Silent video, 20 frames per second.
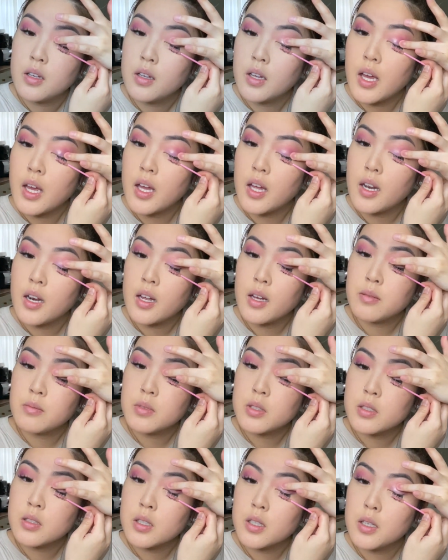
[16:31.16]
And I'm
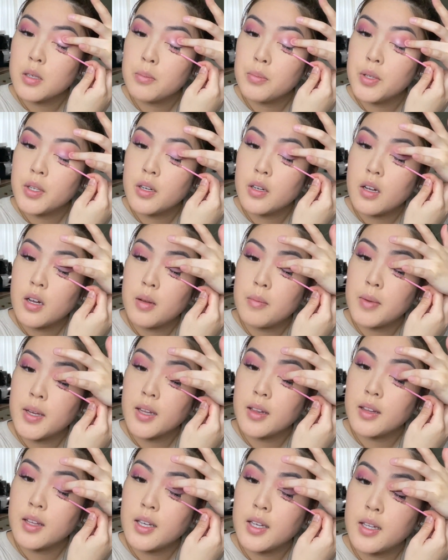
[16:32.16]
just gonna put it on my
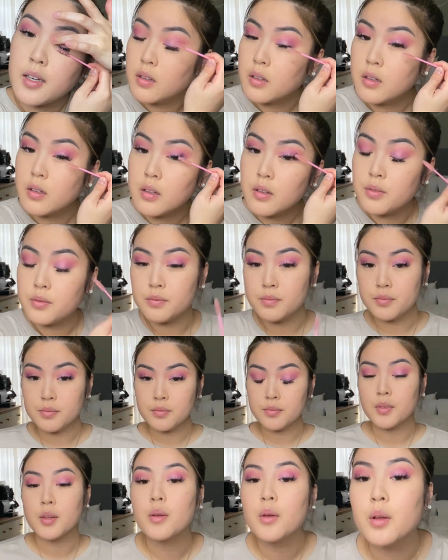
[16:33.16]
lid.
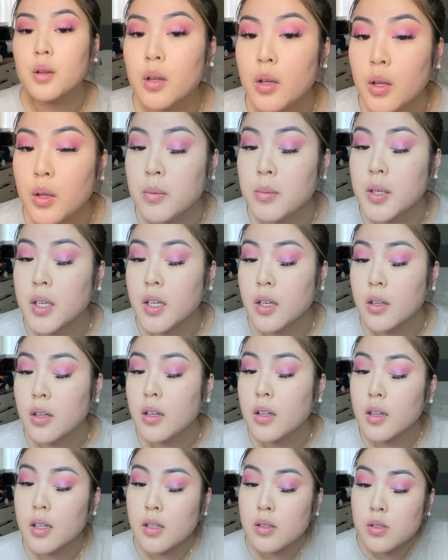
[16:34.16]
Oh my
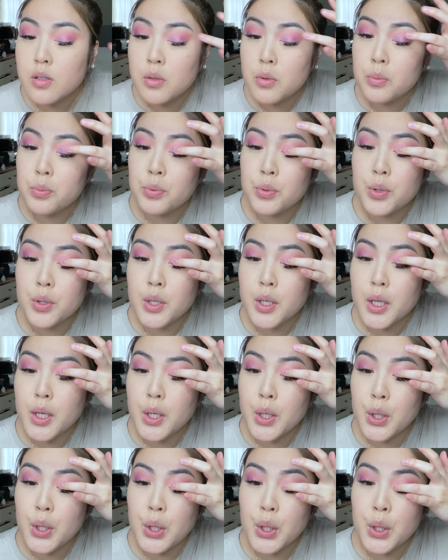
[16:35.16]
god, that's so
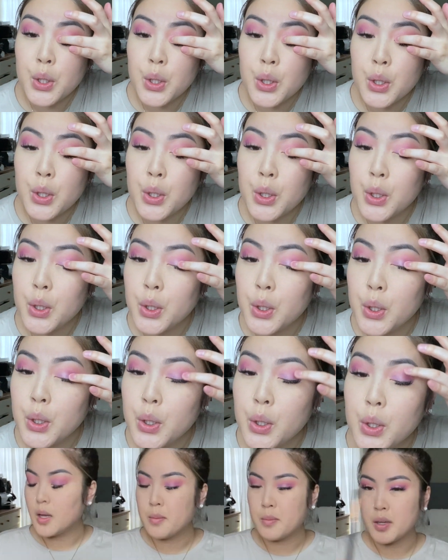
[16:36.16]
pretty.
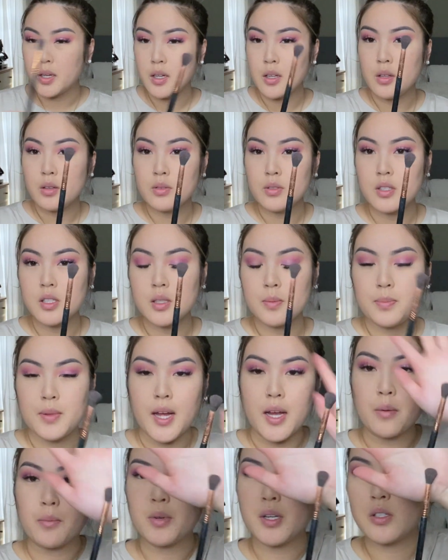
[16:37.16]
I'm gonna use this
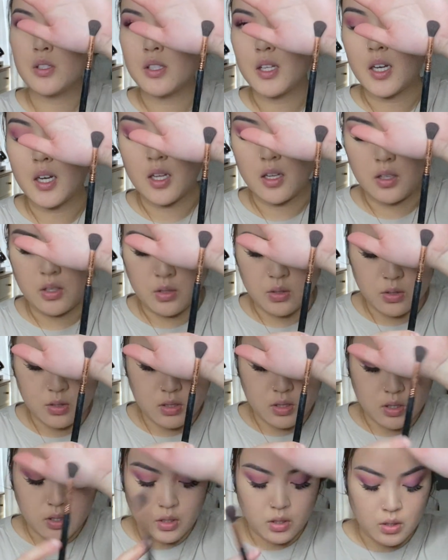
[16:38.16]
black brush that I
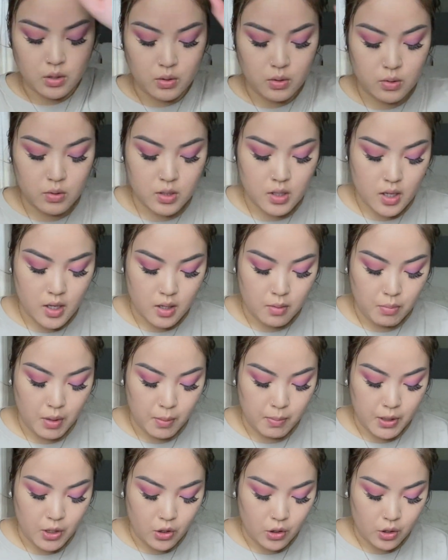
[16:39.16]
used to use
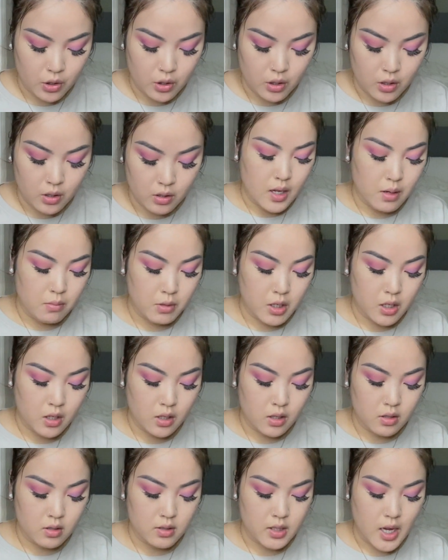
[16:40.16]
Baby Girl. I'm
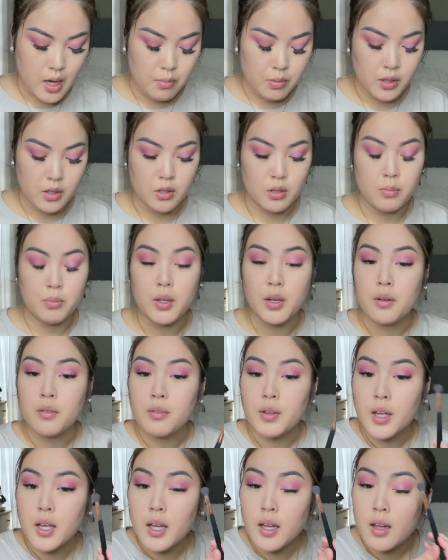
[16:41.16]
gonna dab a little bit of
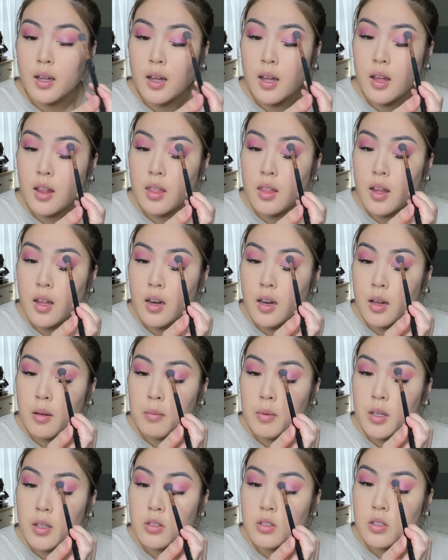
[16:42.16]
it and then
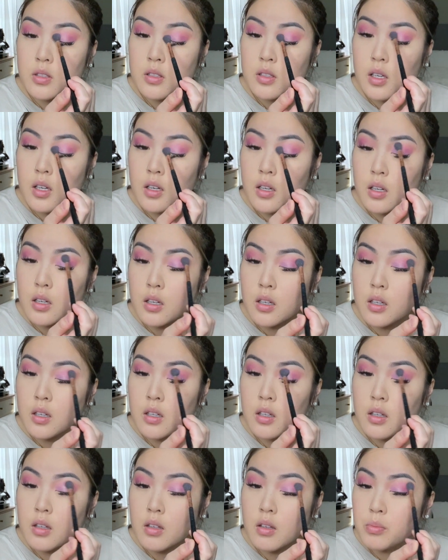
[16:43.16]
I'm just gonna
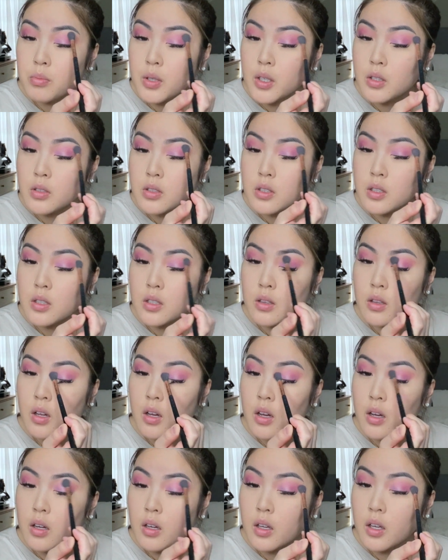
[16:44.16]
brush it
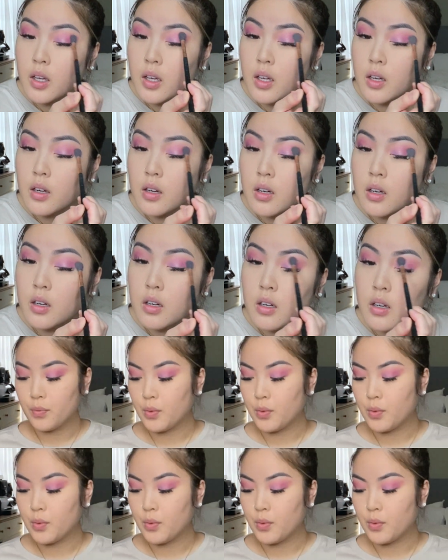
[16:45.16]
along here.